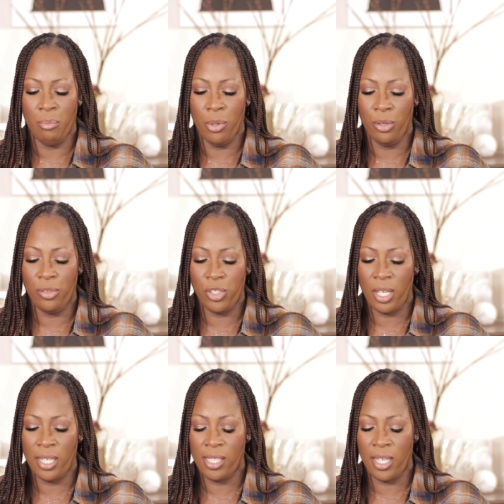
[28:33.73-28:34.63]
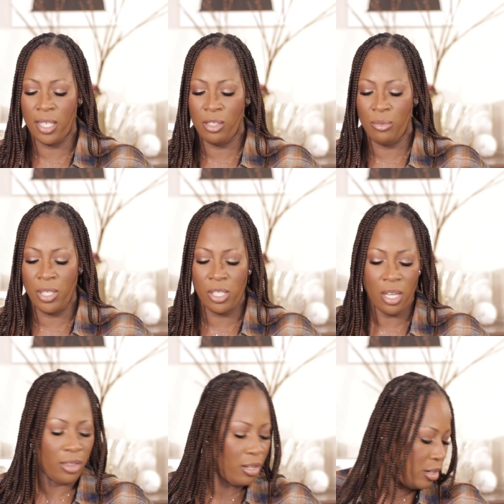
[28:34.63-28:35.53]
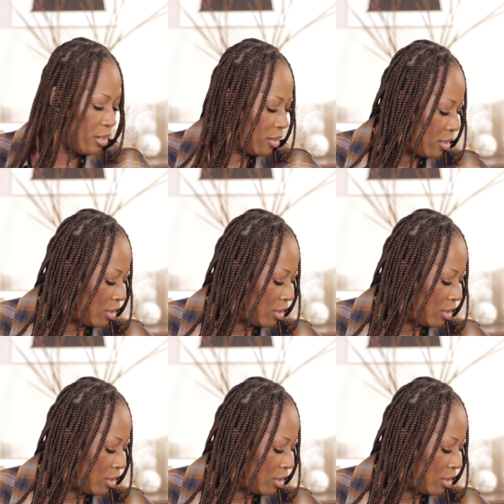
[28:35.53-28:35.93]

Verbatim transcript: both shades next to each other.